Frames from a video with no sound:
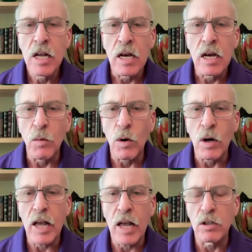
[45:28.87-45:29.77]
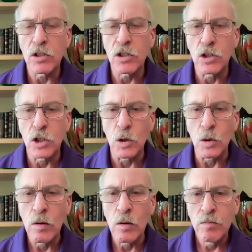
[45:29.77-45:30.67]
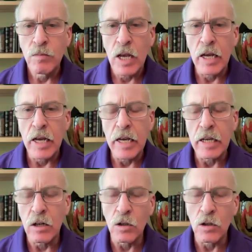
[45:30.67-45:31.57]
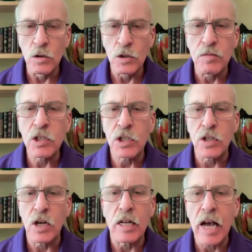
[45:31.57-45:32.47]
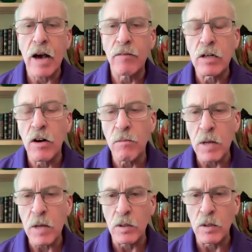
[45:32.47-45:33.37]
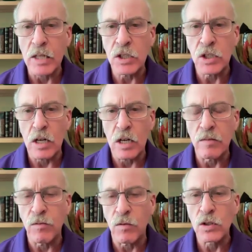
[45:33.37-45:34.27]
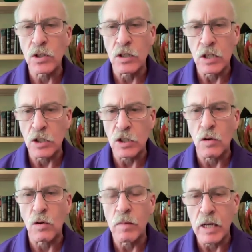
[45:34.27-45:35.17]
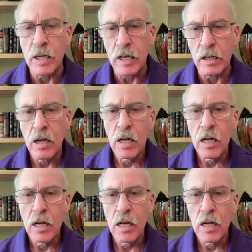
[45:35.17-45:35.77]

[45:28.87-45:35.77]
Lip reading: and they weren't able to do a conclusive study, having enough people in that study for statistical meaning